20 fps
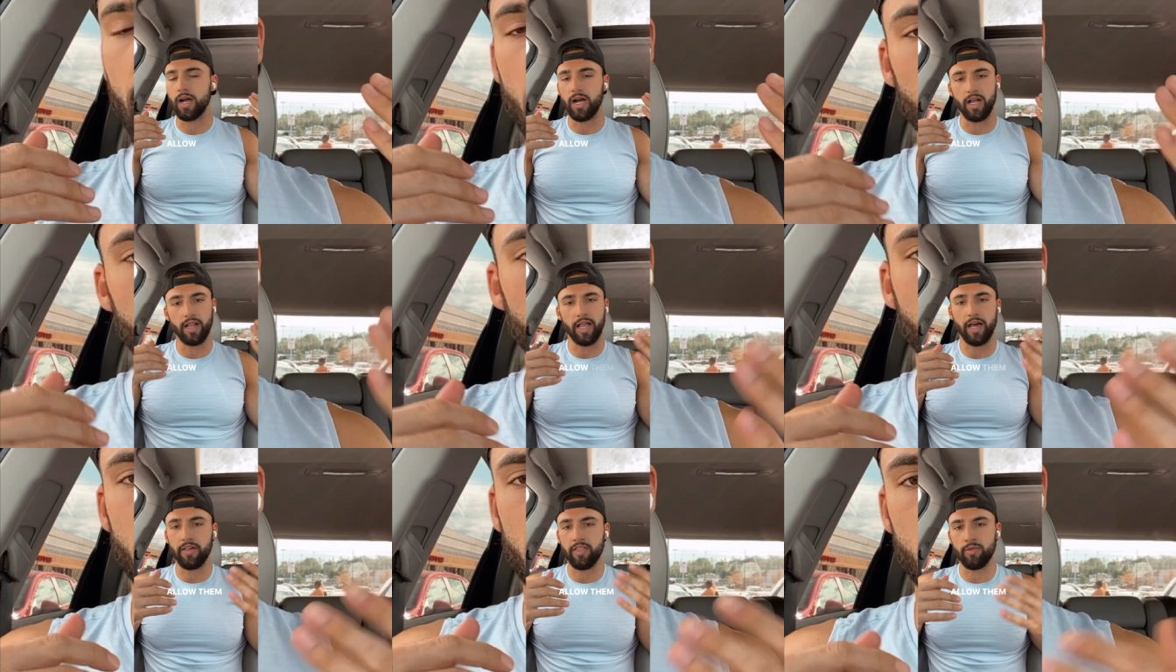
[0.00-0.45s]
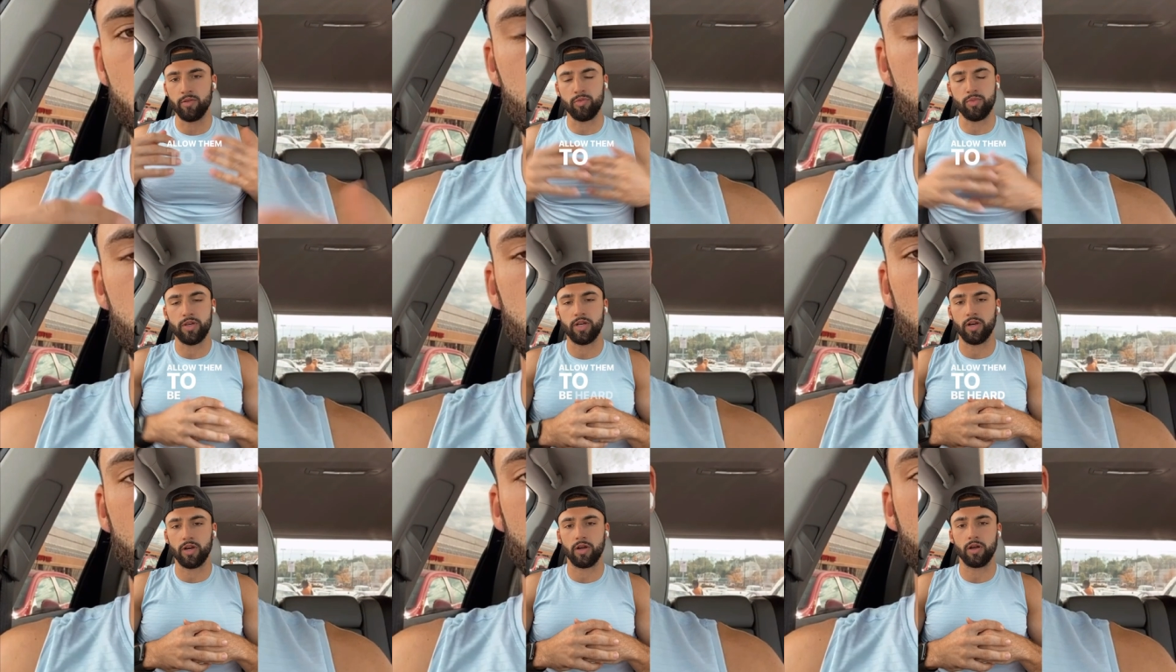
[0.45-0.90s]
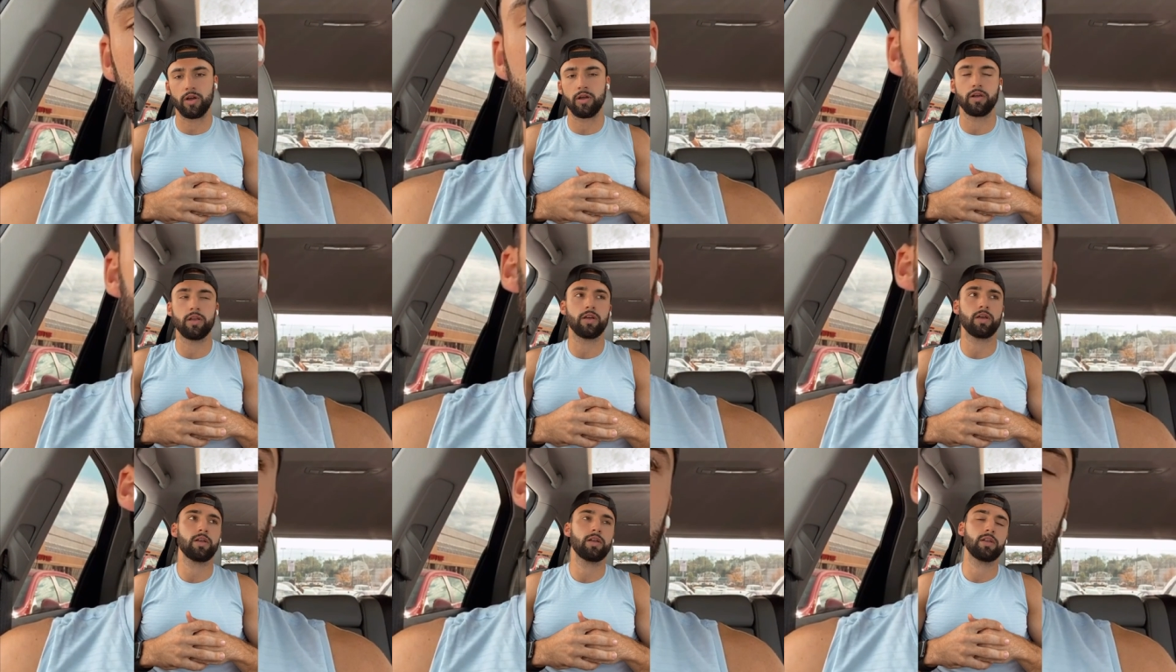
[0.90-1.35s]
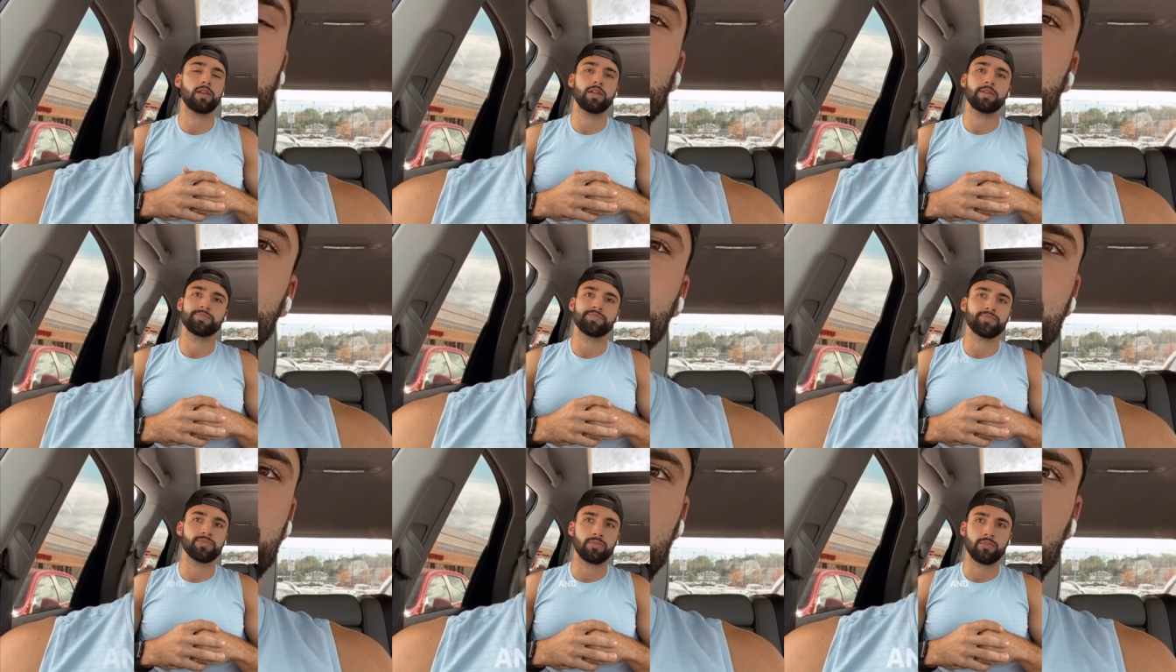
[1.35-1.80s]
allow them to be heard,
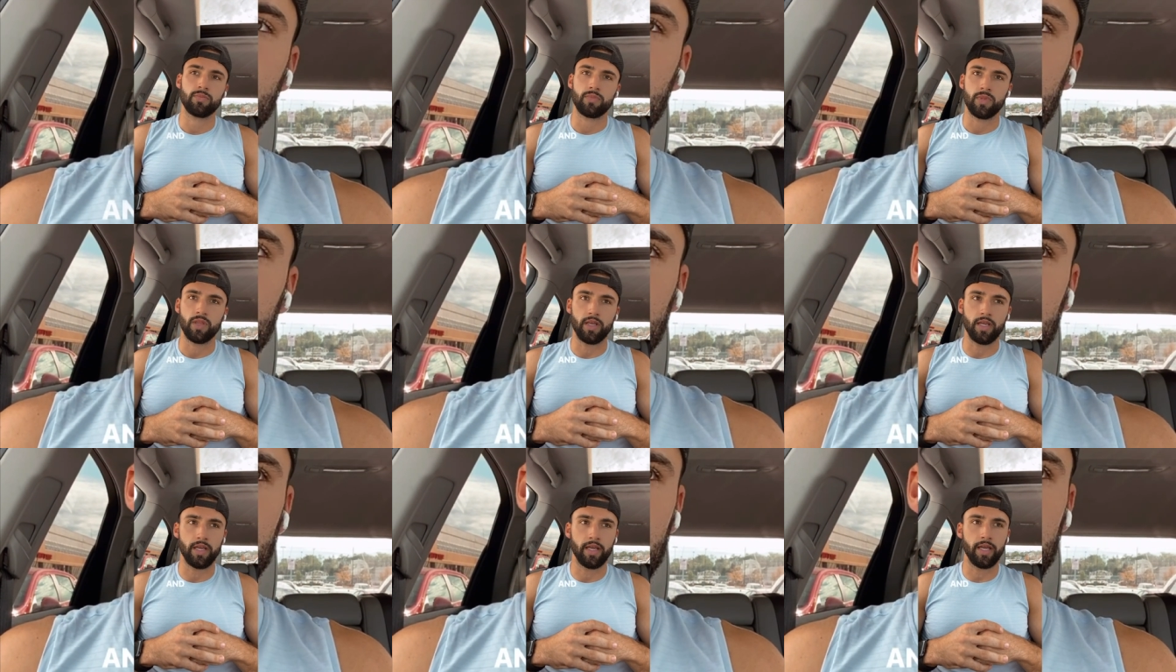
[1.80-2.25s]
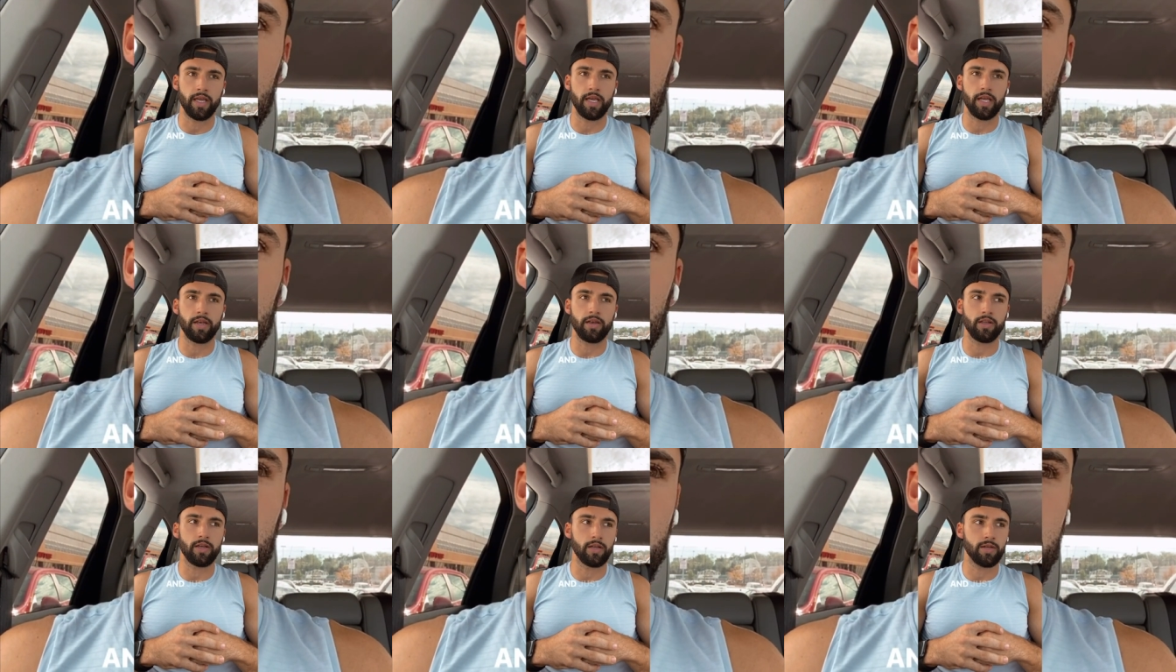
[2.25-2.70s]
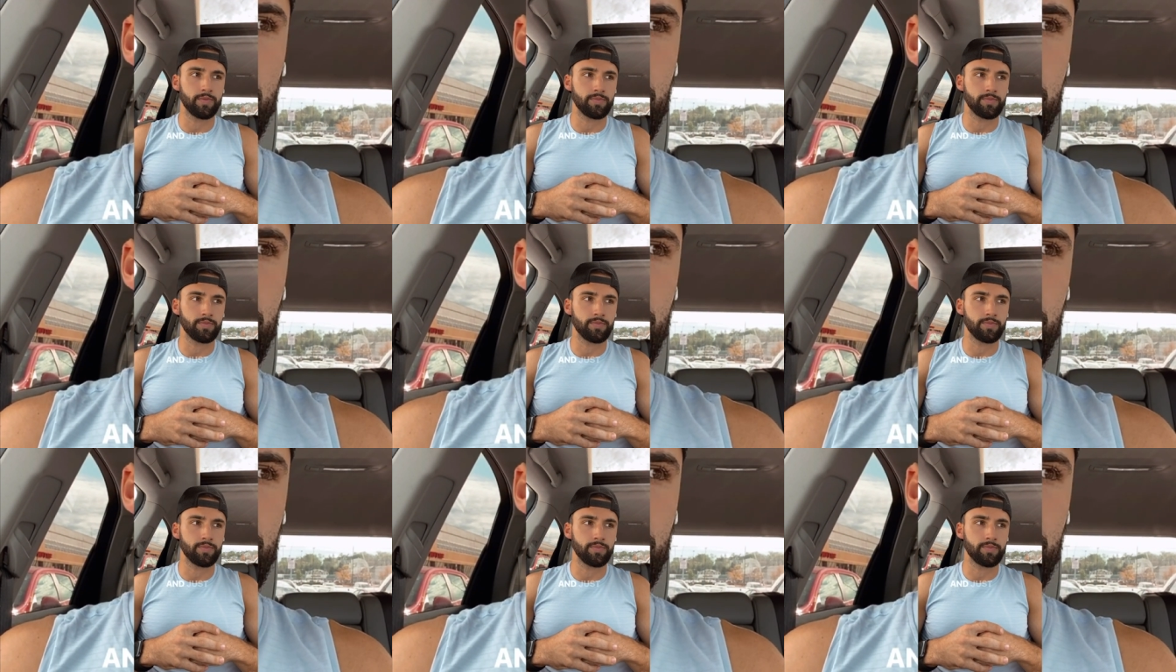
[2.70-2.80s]
and